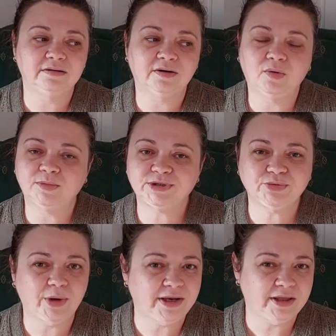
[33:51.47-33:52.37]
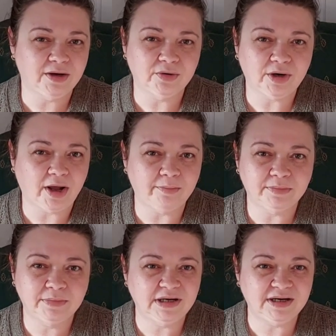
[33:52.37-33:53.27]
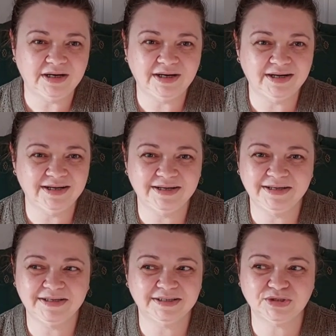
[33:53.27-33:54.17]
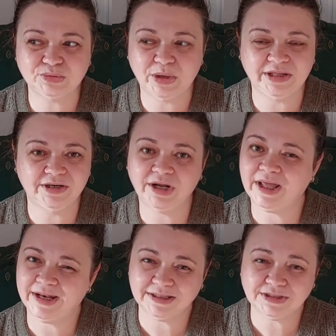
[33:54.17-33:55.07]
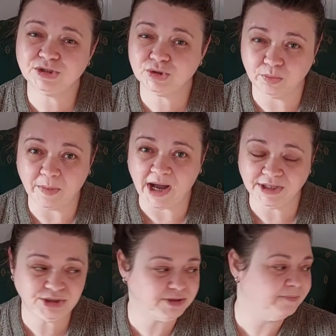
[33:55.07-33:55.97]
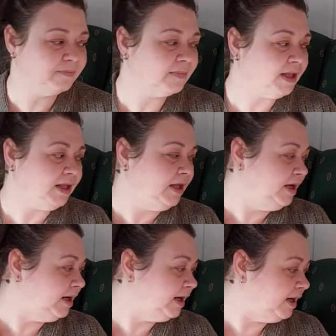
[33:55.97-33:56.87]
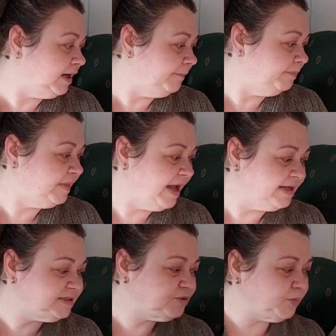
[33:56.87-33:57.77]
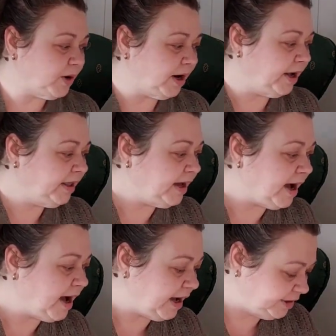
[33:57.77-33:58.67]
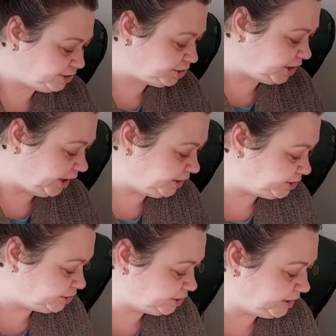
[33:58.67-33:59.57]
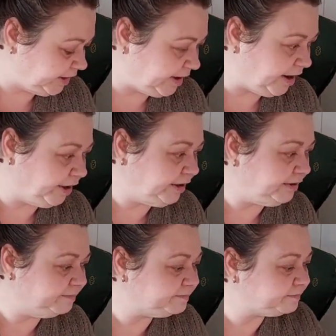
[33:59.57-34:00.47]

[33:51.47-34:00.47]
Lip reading: almost 1 kilogram sweater, it is too much. That's why I changed the yarn